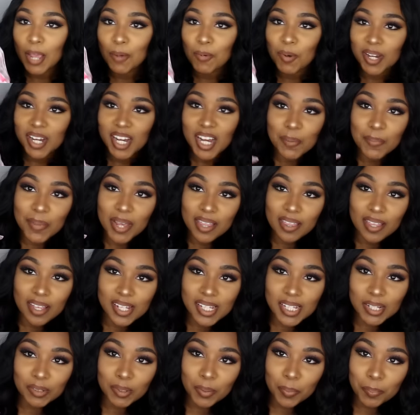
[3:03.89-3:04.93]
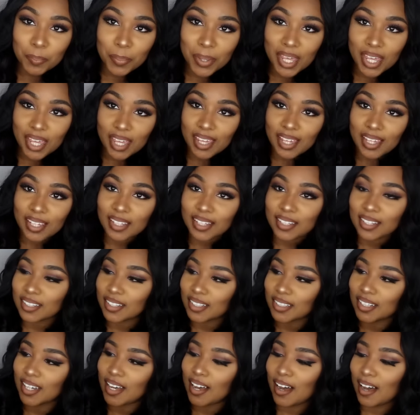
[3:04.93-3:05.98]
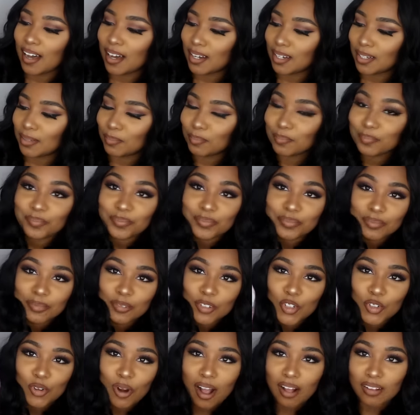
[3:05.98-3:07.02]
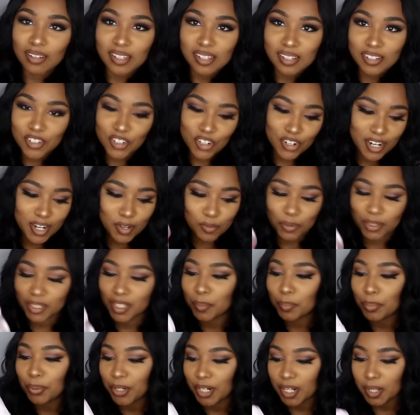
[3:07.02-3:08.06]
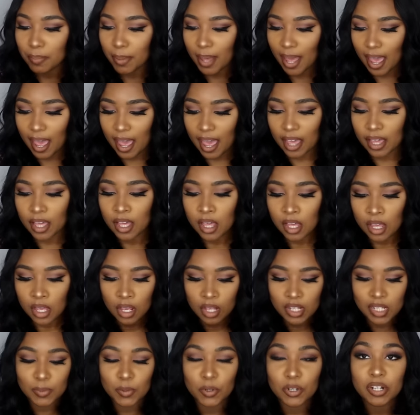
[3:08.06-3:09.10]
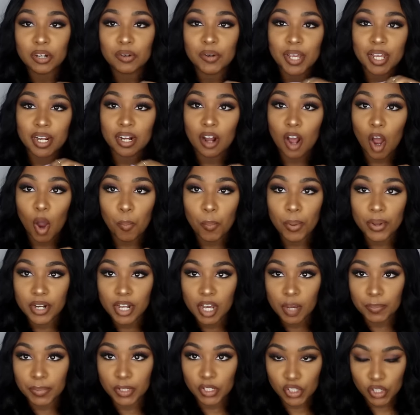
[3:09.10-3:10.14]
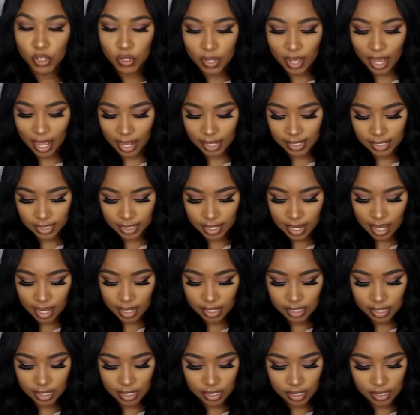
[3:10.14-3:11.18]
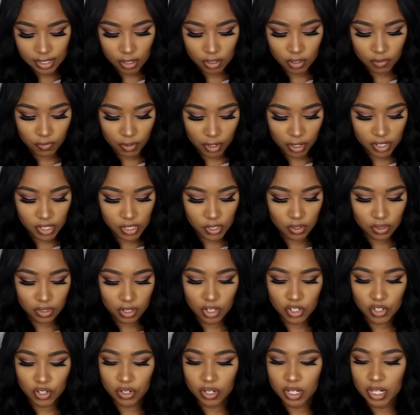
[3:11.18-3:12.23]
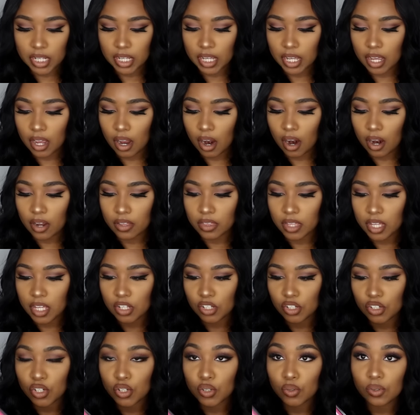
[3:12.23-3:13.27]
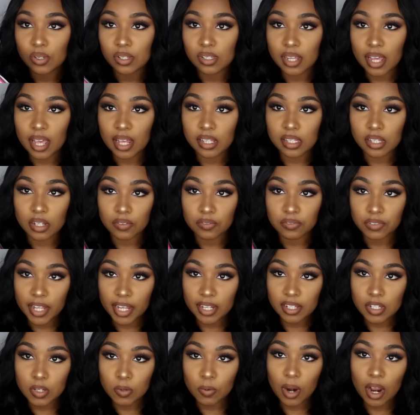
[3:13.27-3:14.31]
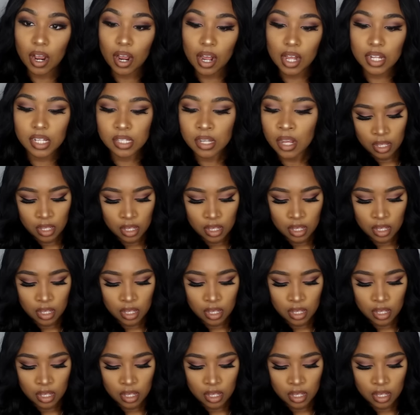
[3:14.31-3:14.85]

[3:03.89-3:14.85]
they will come in this little pink drawstring, really pretty bag. So I'm gonna go ahead and open up and show you guys the content. So the first two things you're gonna get are these two sets of flexi rods.